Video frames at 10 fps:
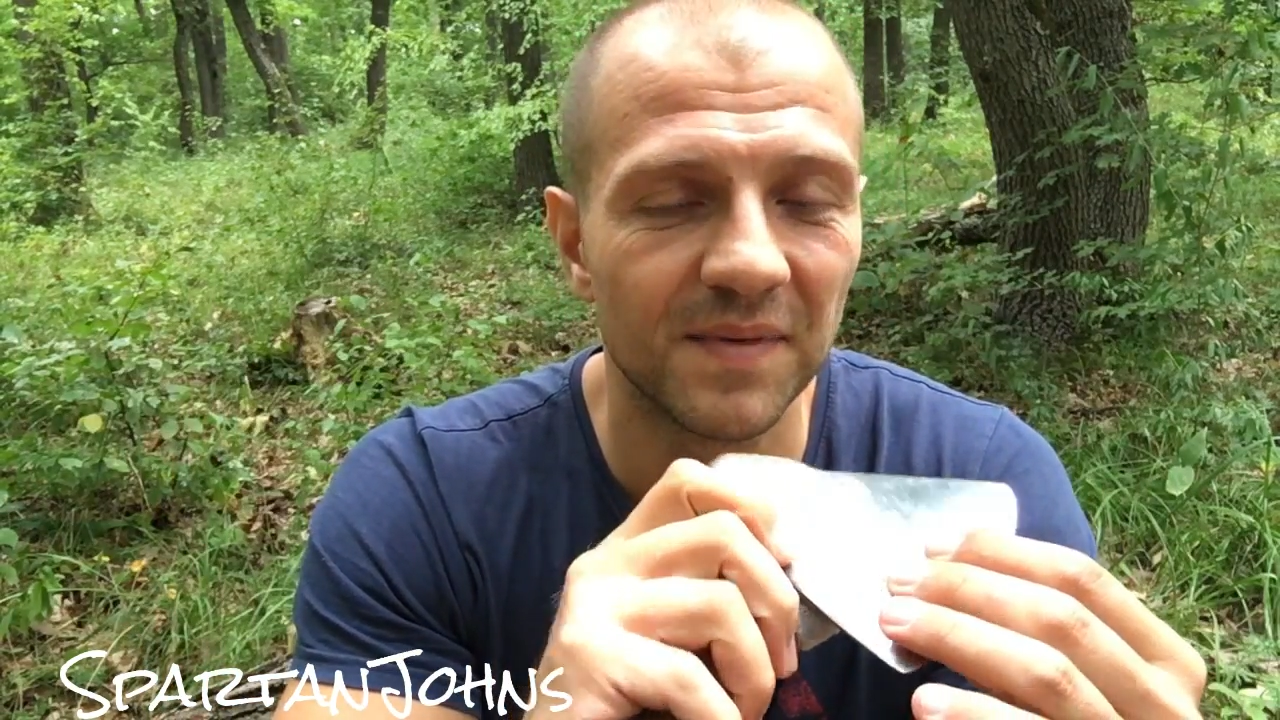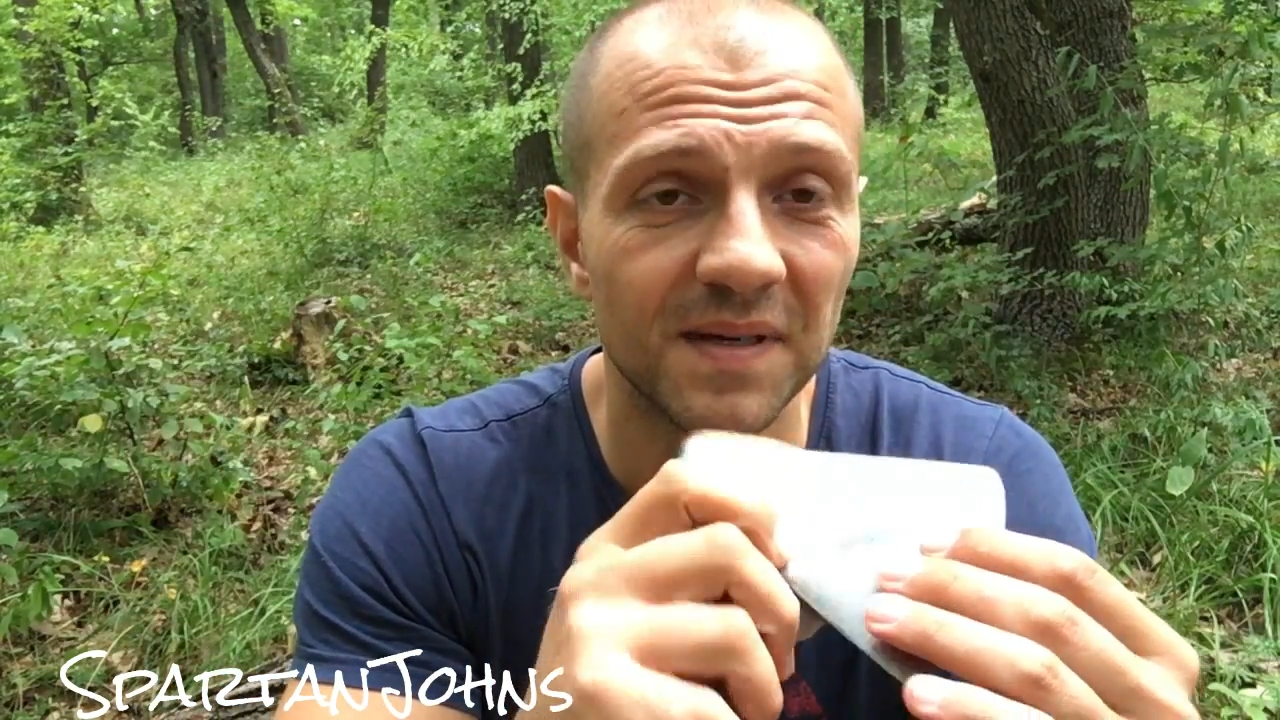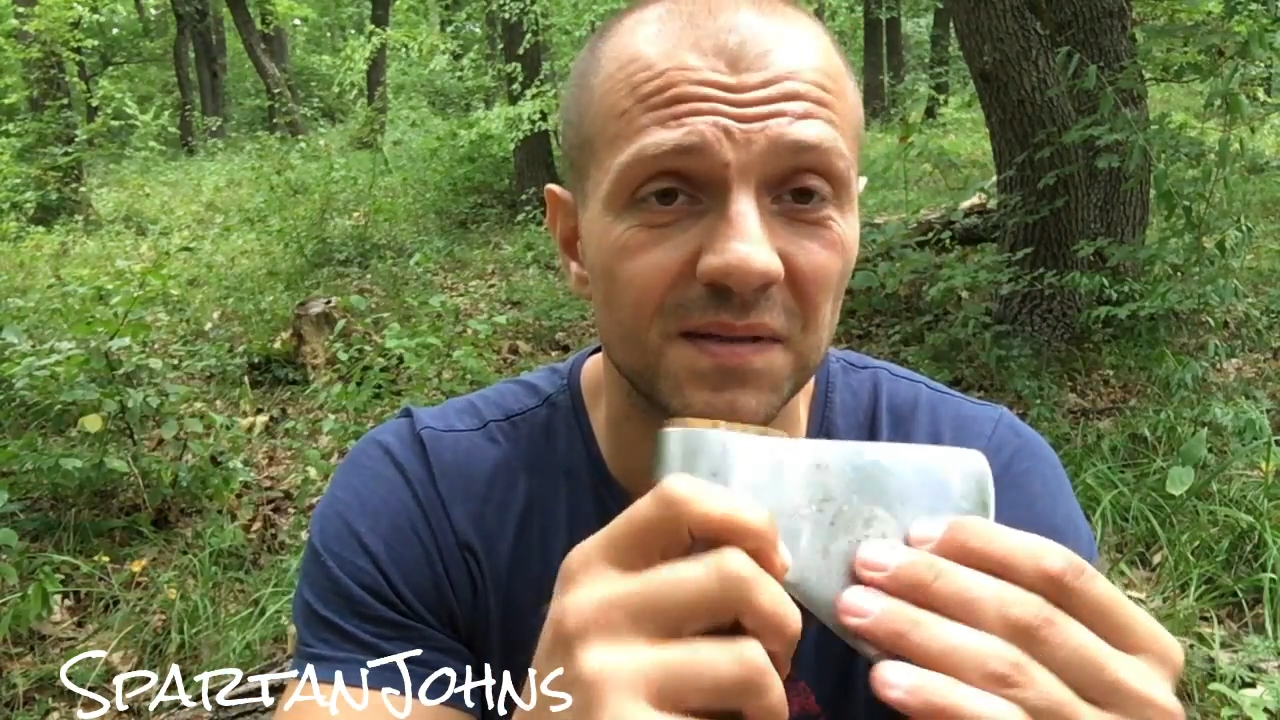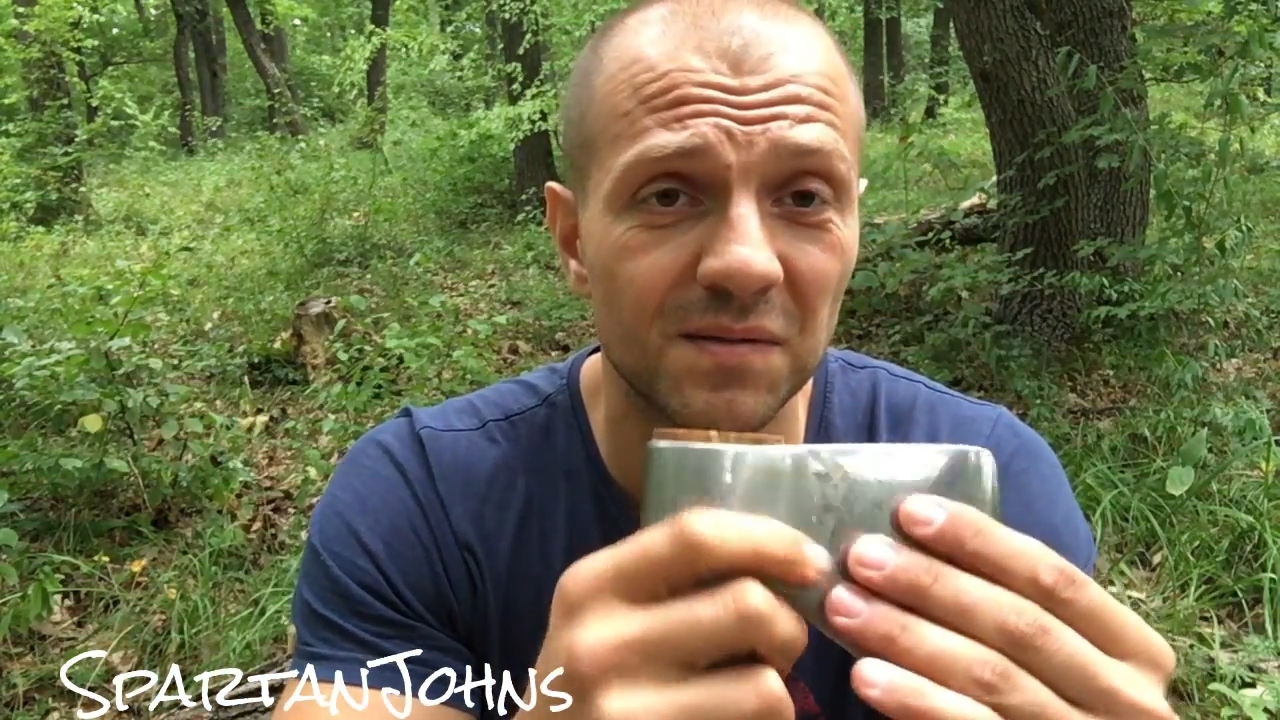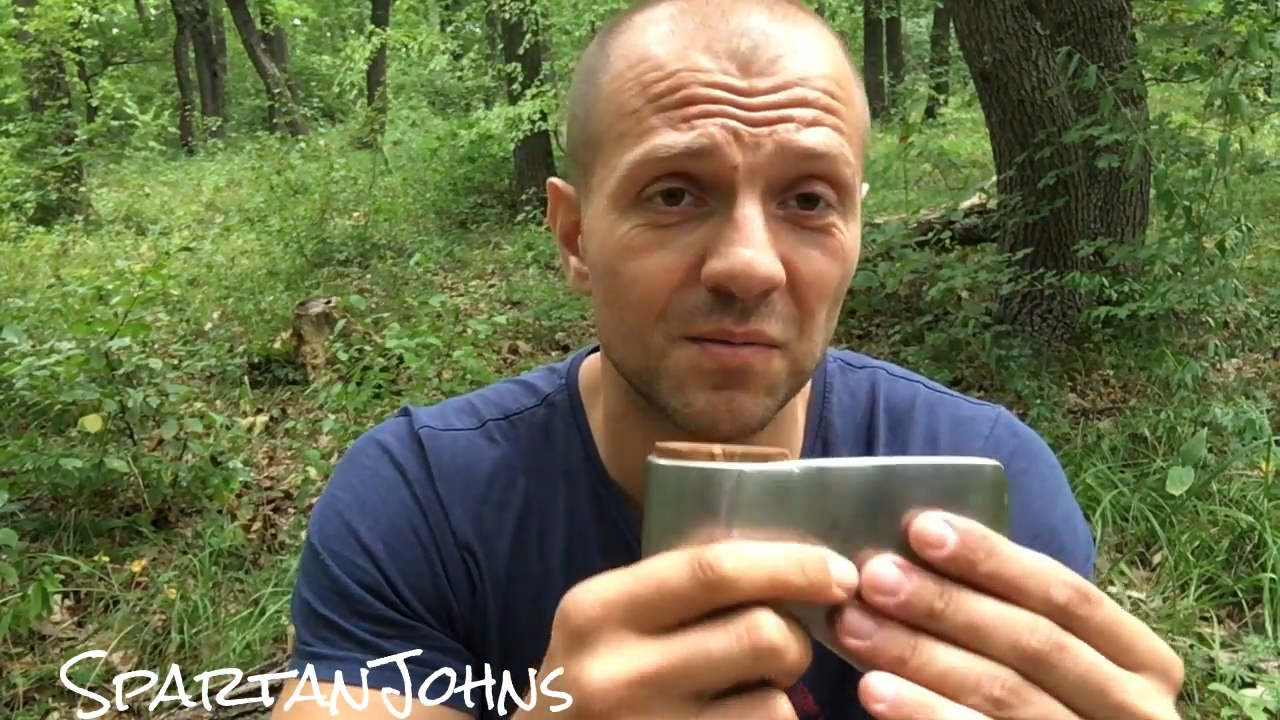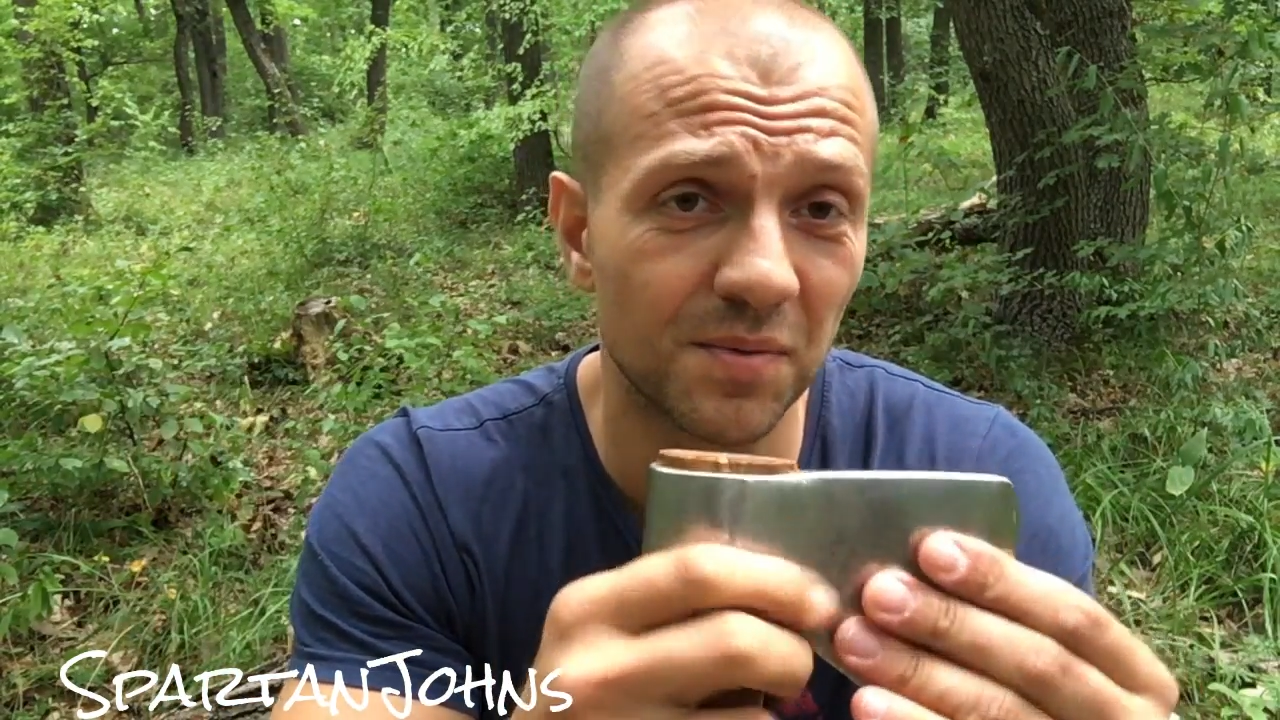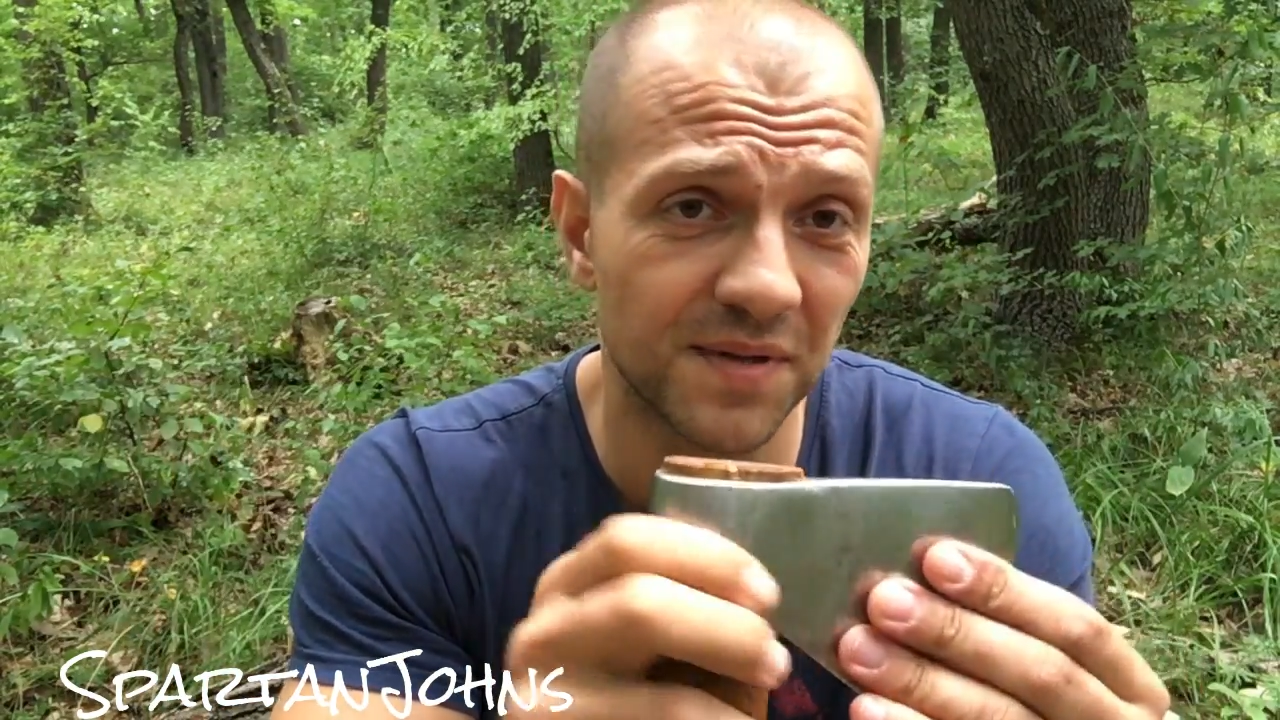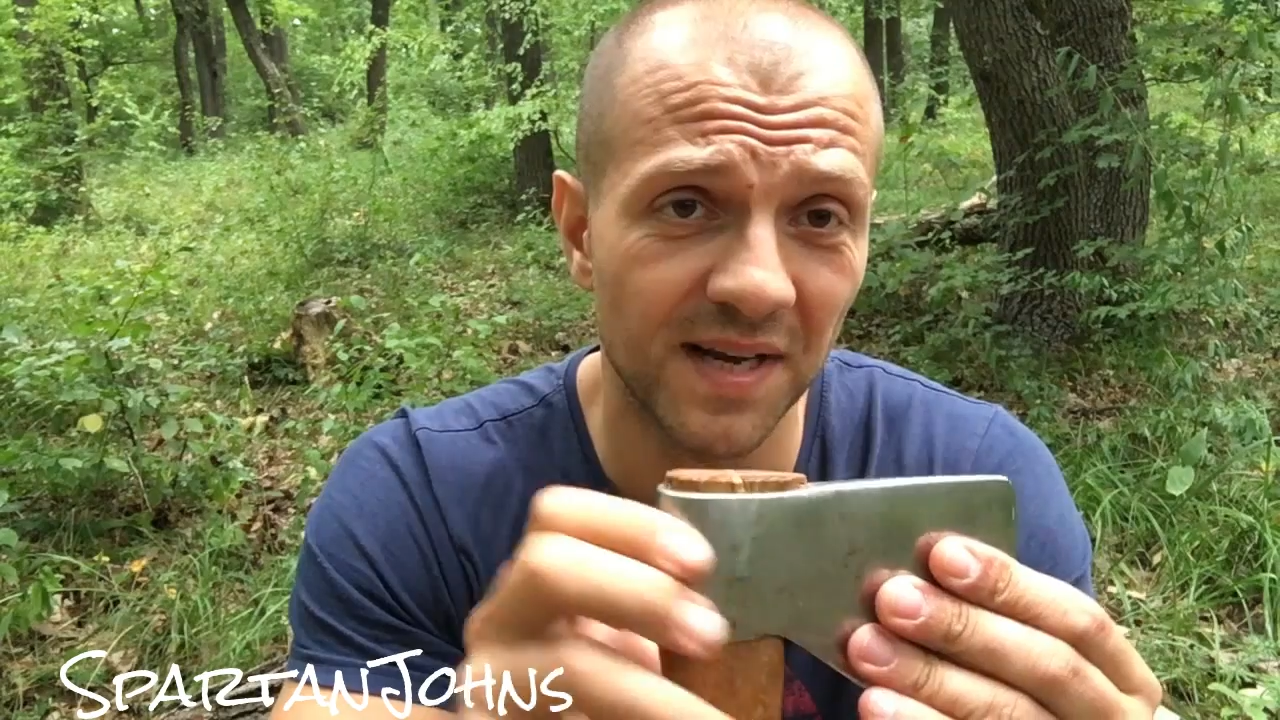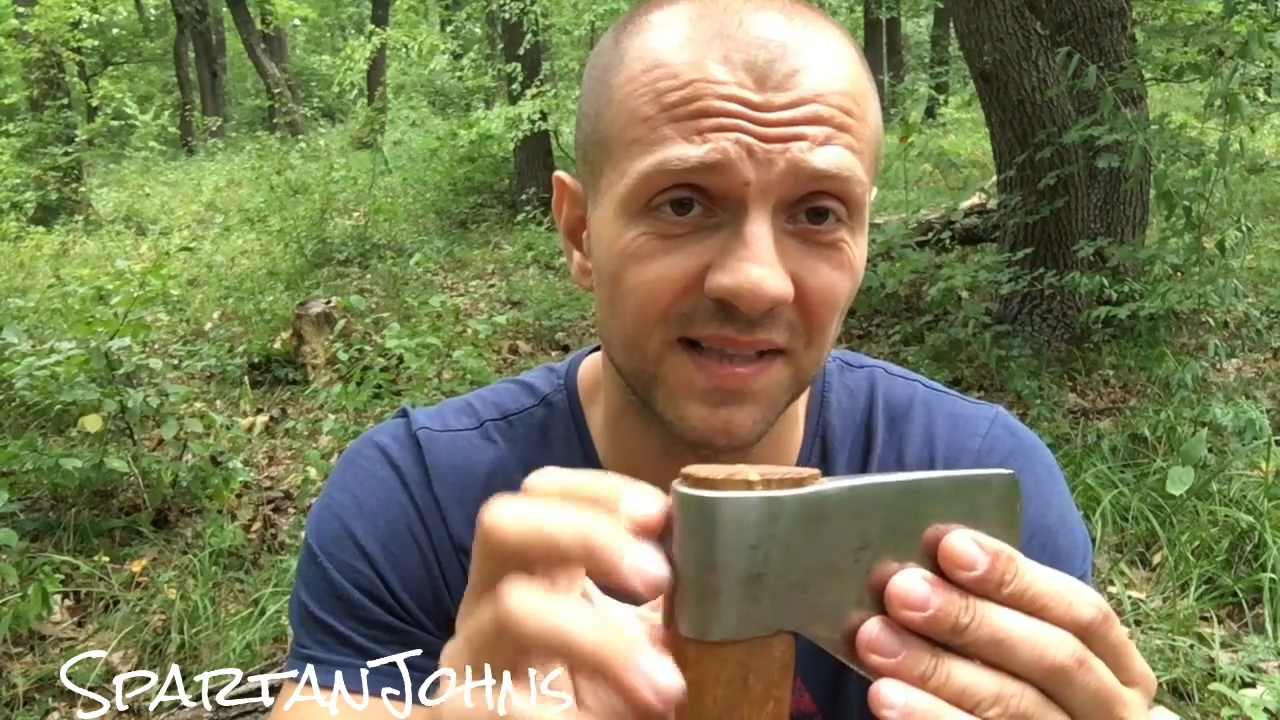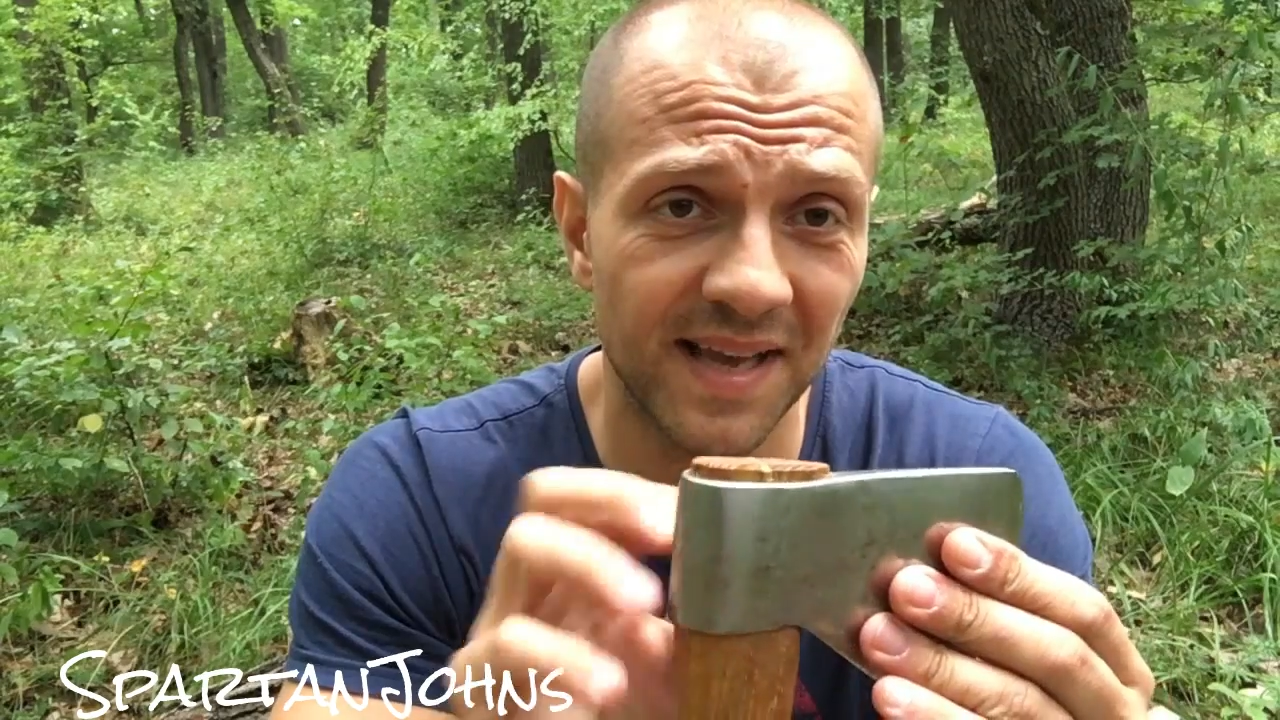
It's to protect the